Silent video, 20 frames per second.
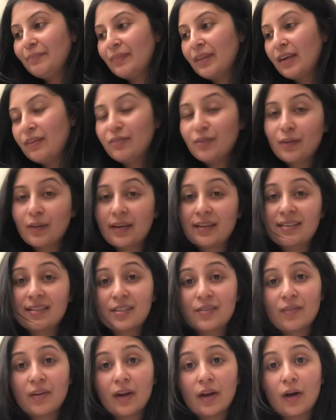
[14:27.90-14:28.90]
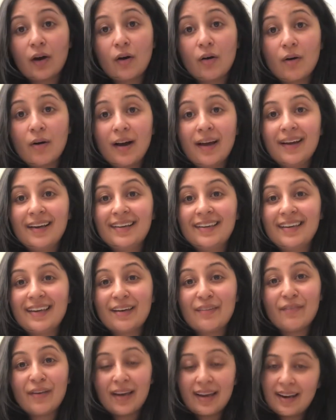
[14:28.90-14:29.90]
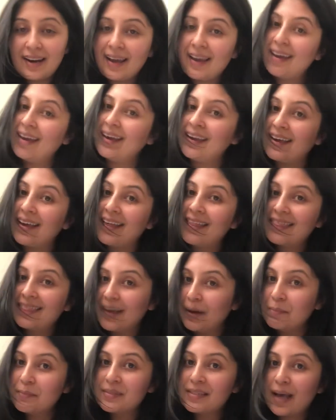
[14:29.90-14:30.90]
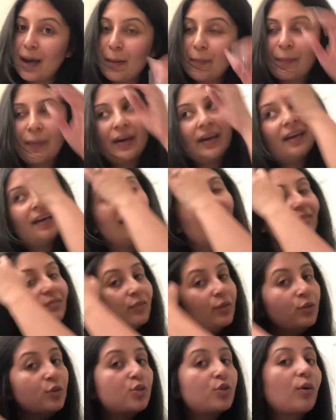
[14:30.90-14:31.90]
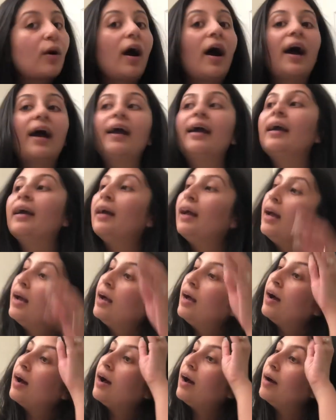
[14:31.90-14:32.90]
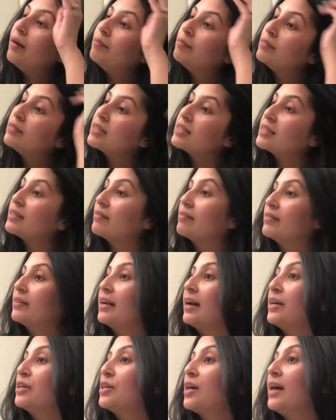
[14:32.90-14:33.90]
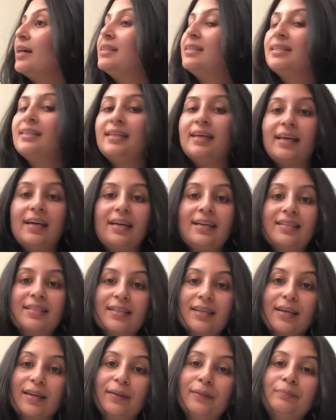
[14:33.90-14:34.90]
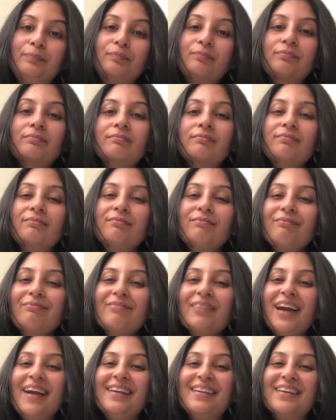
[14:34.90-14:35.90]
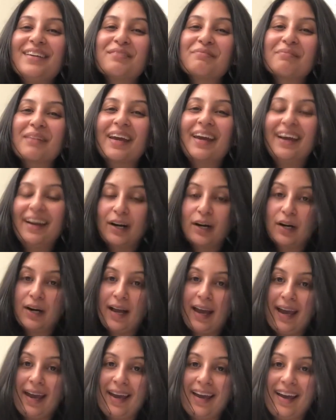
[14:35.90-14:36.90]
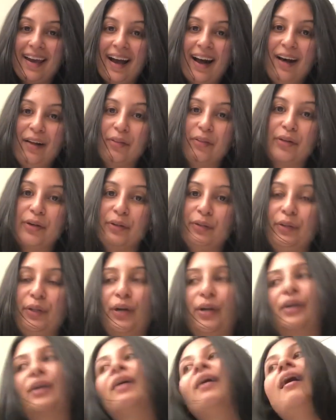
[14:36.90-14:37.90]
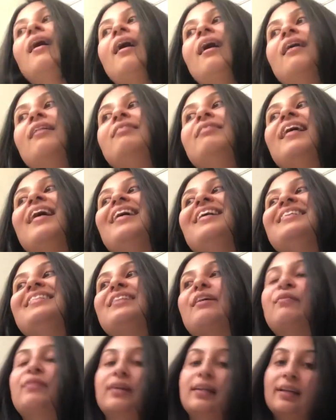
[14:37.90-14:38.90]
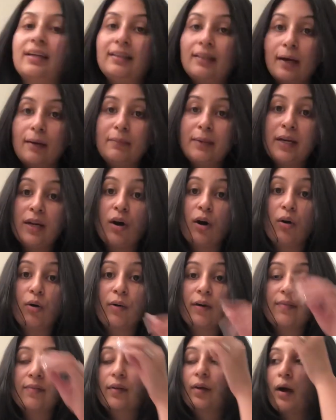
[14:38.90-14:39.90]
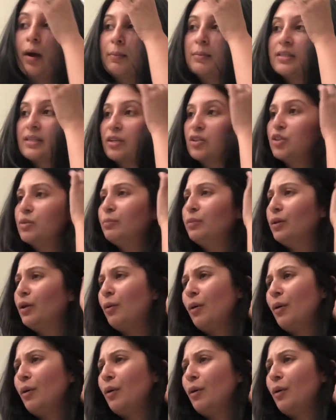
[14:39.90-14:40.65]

If you like this video, give it a thumbs up. If you try the stuff that I tried today to give my hair a healthier look, then definitely let me know in the comment section below.